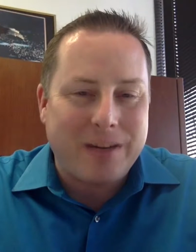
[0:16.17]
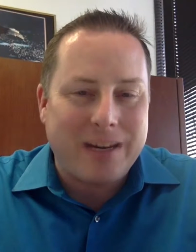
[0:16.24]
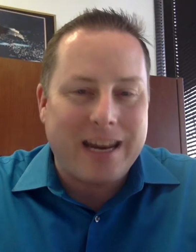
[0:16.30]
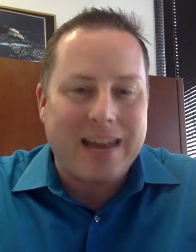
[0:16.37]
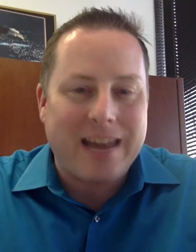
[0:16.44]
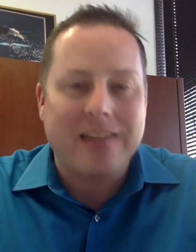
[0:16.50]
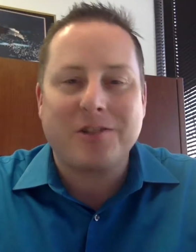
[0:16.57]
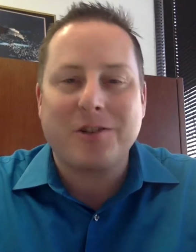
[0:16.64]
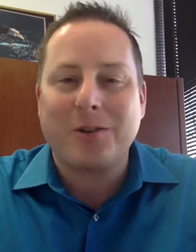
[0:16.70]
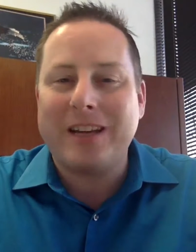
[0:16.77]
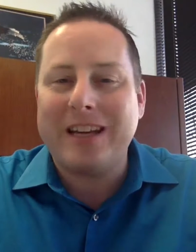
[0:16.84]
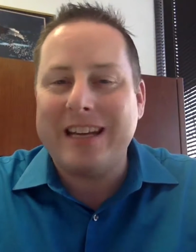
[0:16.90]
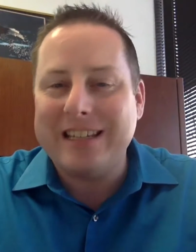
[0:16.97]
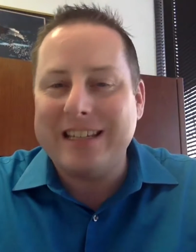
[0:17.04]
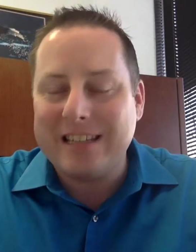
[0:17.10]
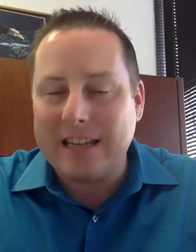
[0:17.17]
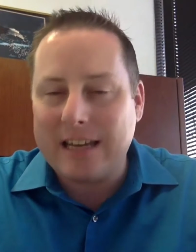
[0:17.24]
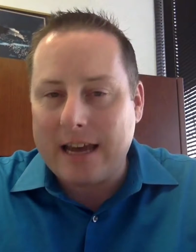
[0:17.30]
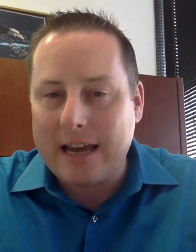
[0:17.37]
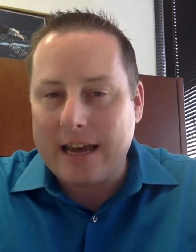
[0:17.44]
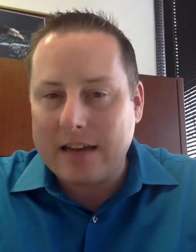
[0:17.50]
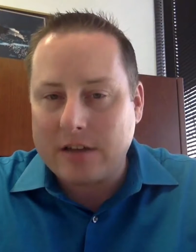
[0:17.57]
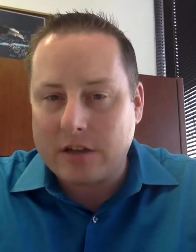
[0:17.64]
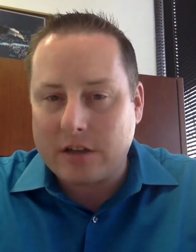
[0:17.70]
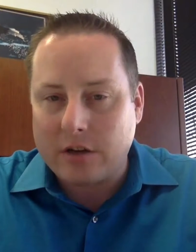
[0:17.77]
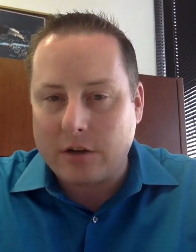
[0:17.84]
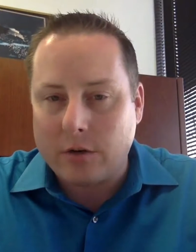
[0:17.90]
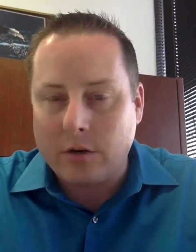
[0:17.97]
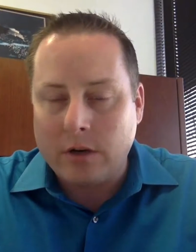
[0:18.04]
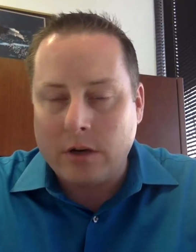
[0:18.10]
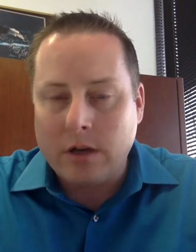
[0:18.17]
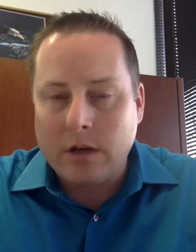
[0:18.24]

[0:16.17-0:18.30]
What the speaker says: but not necessarily easy to execute.